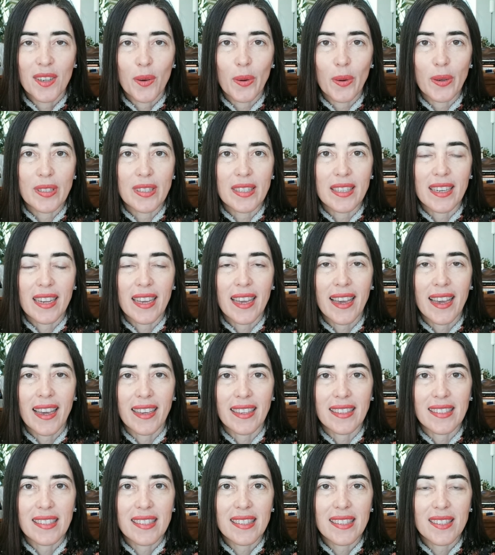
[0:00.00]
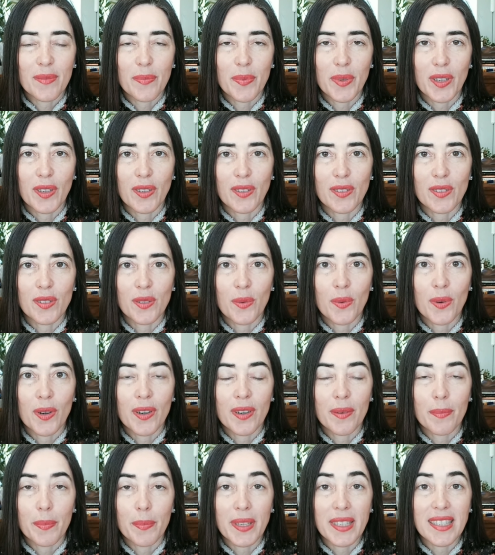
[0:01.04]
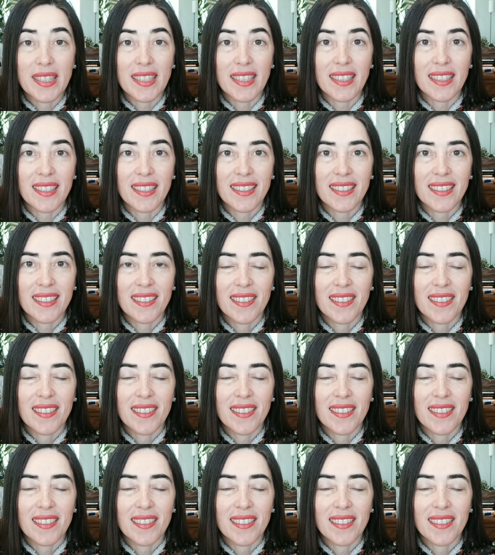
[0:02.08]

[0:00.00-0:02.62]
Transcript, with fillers: was enhanced because you weren't busy